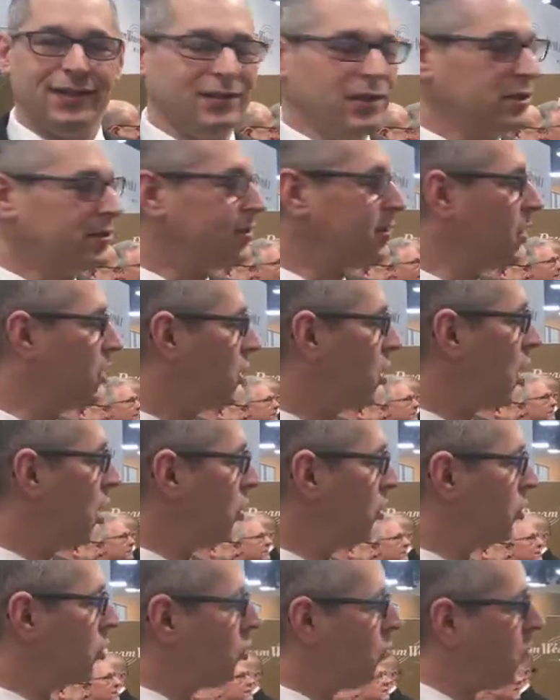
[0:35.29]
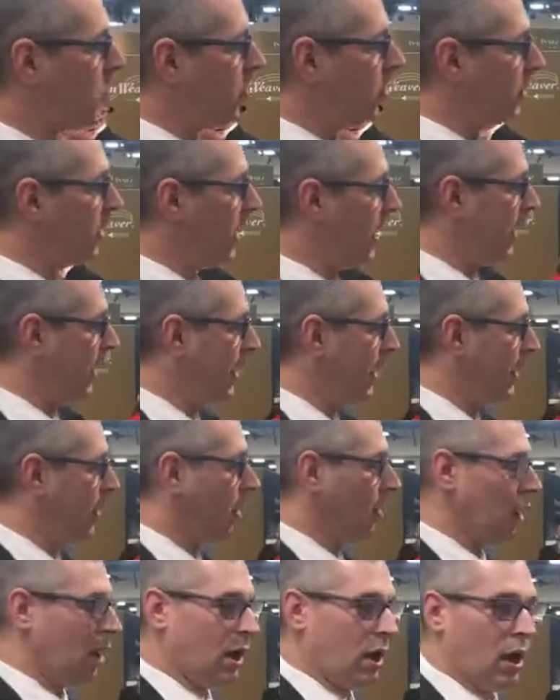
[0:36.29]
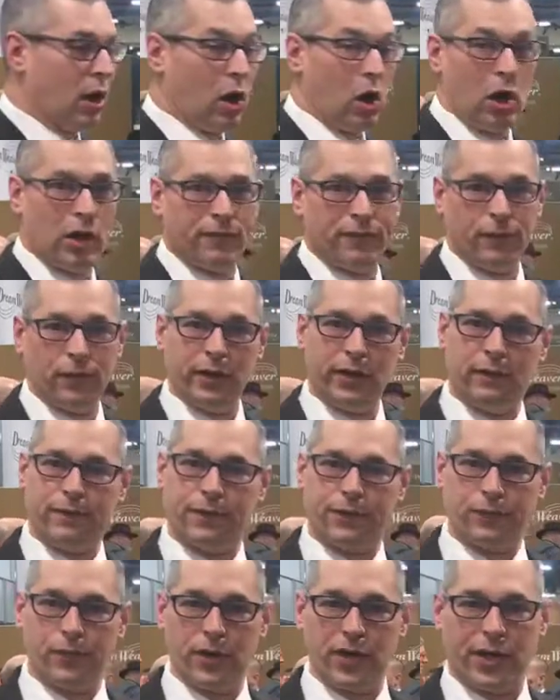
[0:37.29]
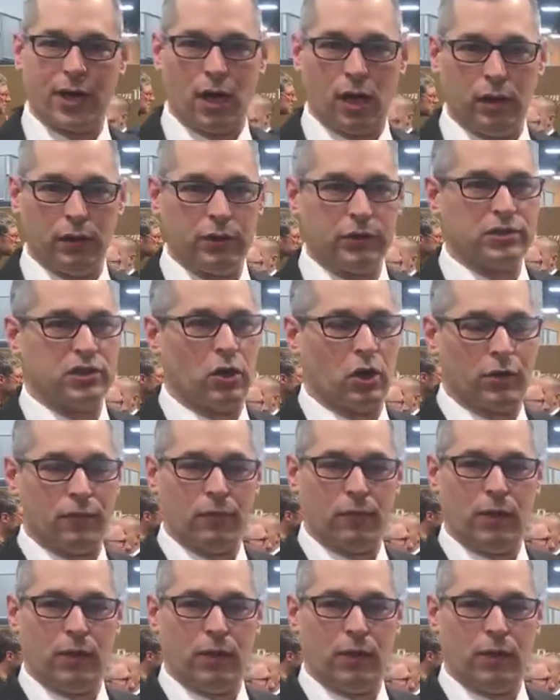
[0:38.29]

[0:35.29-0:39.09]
This is a color coordinating offering of three colors in